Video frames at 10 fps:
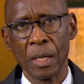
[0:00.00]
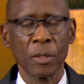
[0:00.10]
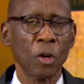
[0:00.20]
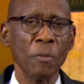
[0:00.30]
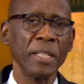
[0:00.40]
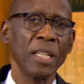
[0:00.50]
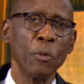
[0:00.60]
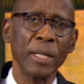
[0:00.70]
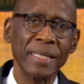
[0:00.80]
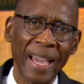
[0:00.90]
The
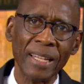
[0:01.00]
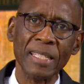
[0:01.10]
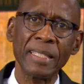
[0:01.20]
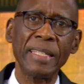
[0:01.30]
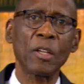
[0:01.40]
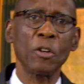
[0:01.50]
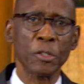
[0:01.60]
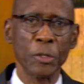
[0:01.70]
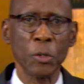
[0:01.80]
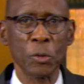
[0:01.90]
committee will tirelessly
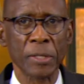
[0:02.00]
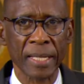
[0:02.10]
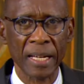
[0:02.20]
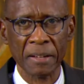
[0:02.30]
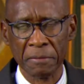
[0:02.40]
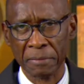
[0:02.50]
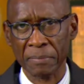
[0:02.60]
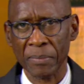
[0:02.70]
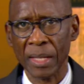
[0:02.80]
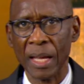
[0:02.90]
continue to serve
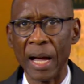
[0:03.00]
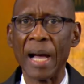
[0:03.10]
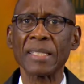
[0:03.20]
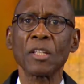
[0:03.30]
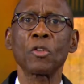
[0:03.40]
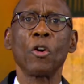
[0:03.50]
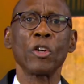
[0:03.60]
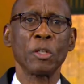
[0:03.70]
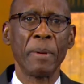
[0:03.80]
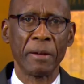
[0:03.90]
as a
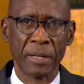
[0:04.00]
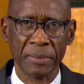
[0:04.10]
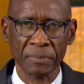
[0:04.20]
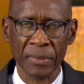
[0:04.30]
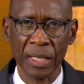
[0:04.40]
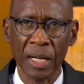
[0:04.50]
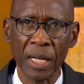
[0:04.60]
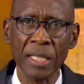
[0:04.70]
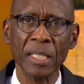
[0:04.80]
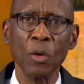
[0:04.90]
torchbearer
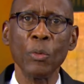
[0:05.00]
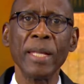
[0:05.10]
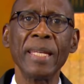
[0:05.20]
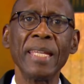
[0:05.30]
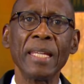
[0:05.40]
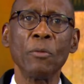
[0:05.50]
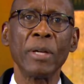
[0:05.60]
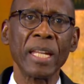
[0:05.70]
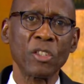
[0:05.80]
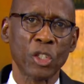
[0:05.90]
until we
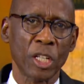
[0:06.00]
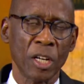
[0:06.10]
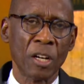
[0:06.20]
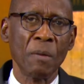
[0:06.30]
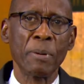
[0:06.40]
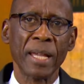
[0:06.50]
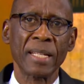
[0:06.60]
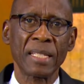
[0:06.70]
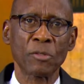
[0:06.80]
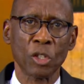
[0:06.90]
reach a
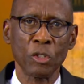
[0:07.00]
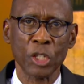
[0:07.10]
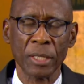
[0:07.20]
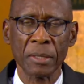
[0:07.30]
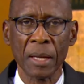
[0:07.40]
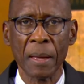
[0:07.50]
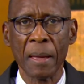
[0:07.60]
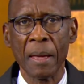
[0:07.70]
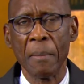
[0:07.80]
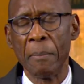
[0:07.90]
comprehensive solution
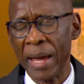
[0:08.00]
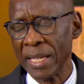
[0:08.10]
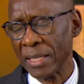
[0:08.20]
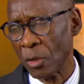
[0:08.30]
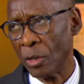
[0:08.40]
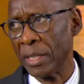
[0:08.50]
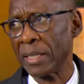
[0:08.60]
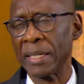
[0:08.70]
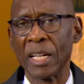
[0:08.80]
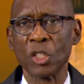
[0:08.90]
based on
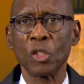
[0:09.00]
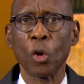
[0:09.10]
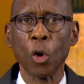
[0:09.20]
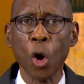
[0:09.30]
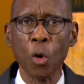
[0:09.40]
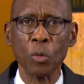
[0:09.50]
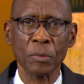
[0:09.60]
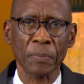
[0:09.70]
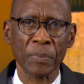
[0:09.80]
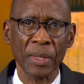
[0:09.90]
international law
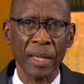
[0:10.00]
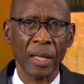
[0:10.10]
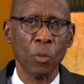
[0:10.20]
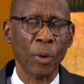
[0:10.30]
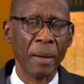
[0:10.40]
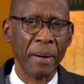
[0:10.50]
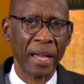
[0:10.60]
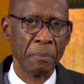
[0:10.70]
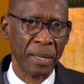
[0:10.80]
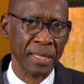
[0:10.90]
and
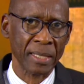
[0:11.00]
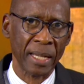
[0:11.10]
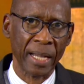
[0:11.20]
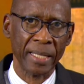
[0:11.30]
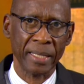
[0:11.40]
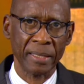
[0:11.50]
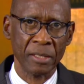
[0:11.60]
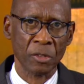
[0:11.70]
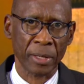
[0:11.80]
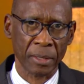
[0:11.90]
whereby Palestine
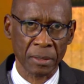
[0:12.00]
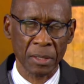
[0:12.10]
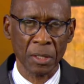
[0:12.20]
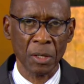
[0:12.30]
and Israel